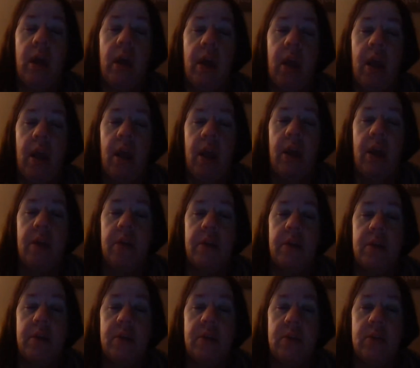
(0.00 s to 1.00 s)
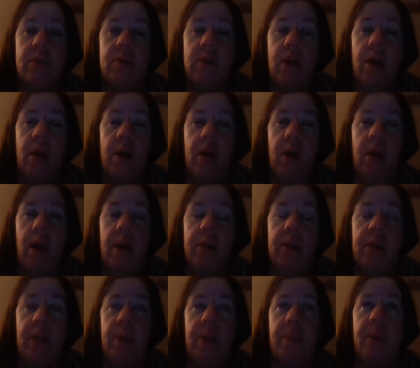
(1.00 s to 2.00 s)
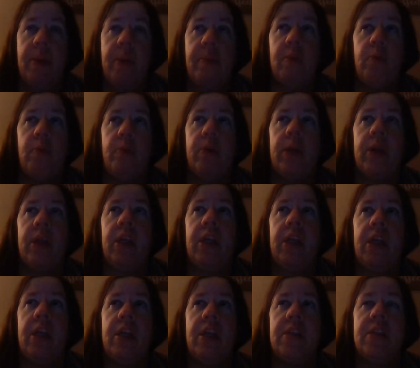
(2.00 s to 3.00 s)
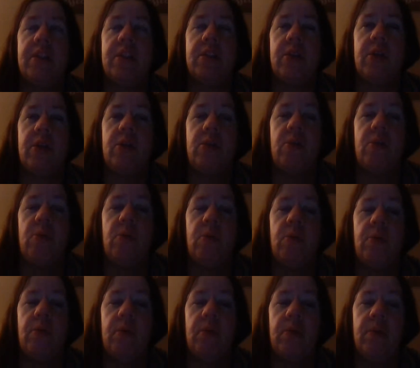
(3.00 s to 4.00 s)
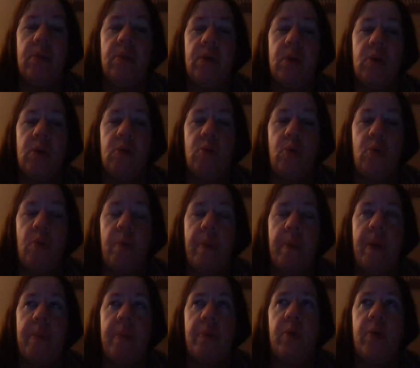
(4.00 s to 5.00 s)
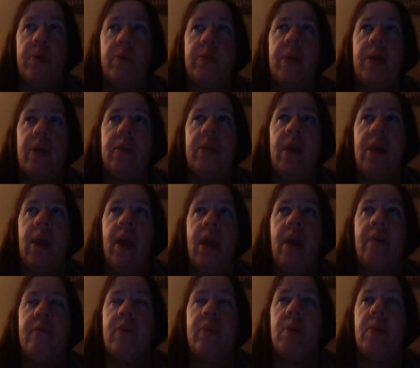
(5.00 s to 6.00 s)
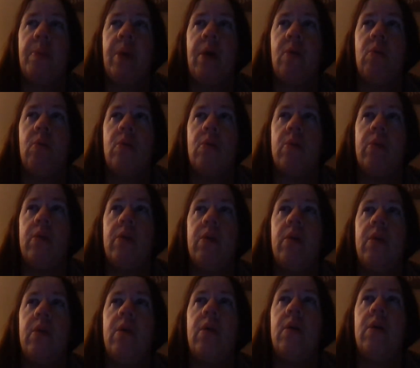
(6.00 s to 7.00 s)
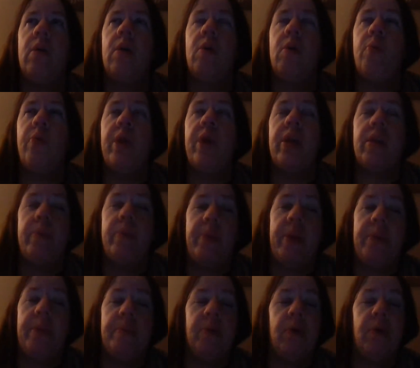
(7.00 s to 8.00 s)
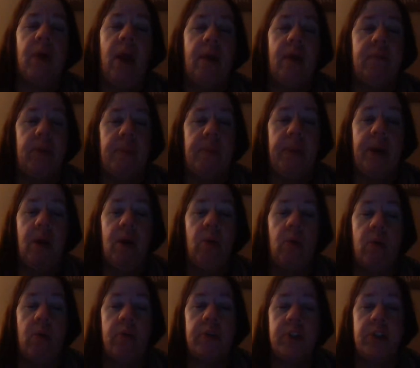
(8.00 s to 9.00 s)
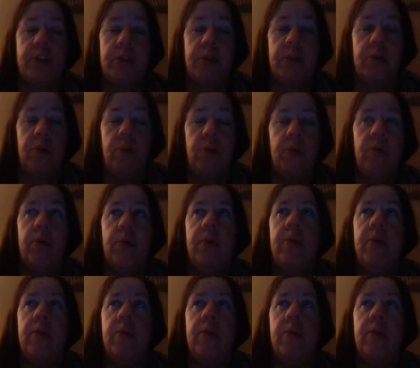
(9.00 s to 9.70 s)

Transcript: And I think people really need to remember that they have the power. We, the people, have the power to